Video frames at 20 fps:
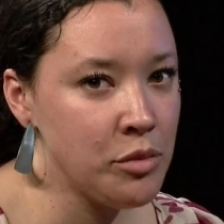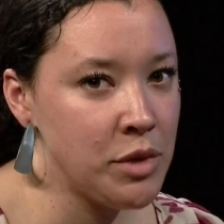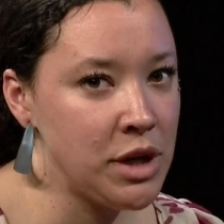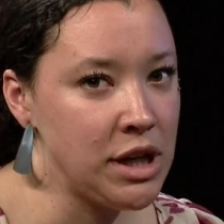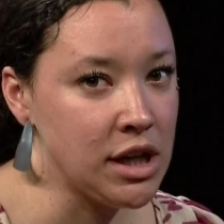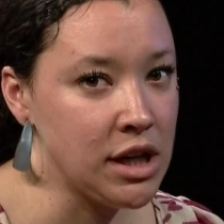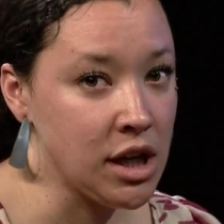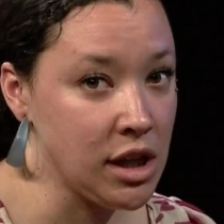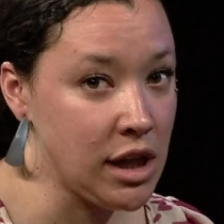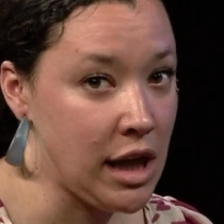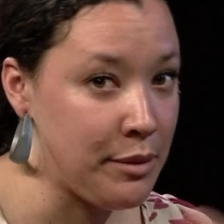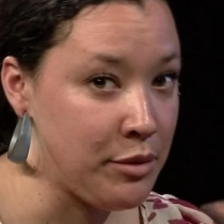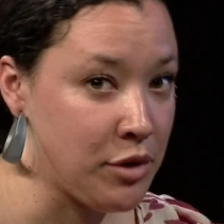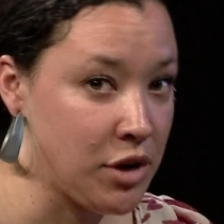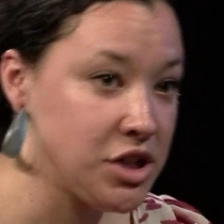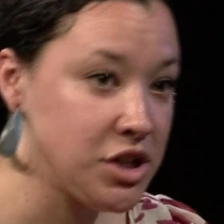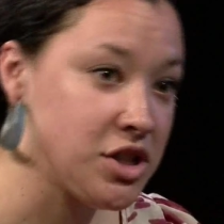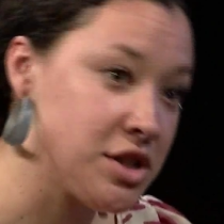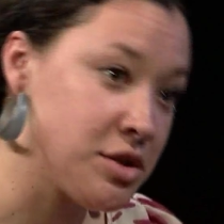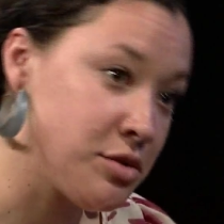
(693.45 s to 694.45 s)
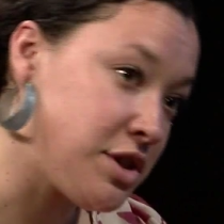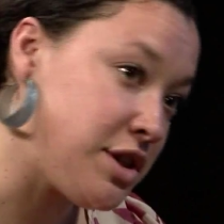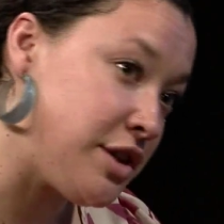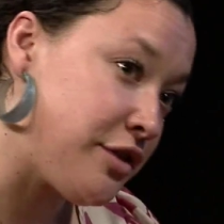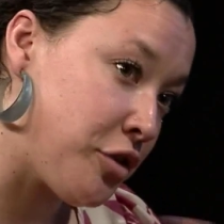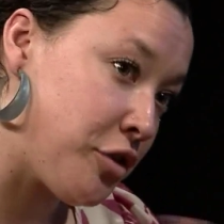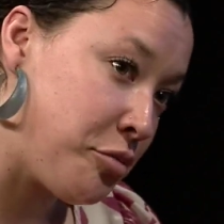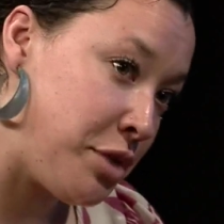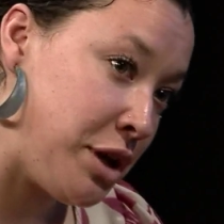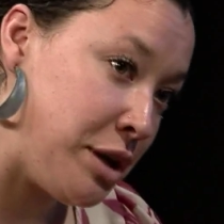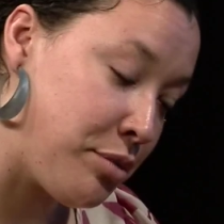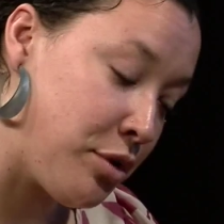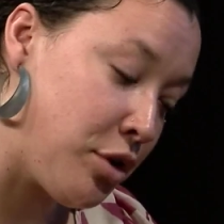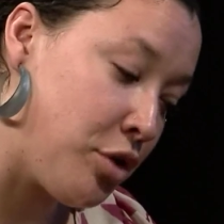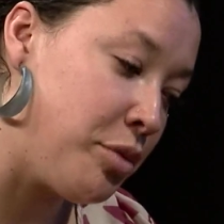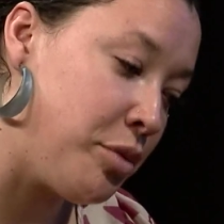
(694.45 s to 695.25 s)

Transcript: many collaborations with different people,